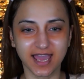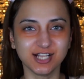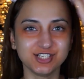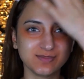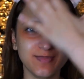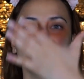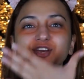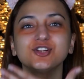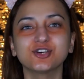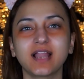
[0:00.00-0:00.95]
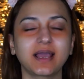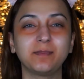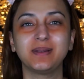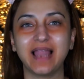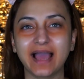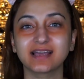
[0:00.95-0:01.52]
It'll just make you look like a
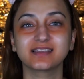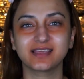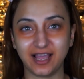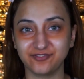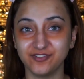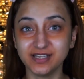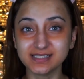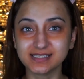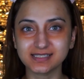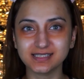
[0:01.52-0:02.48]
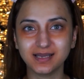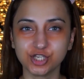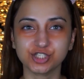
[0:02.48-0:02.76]
blank canvas.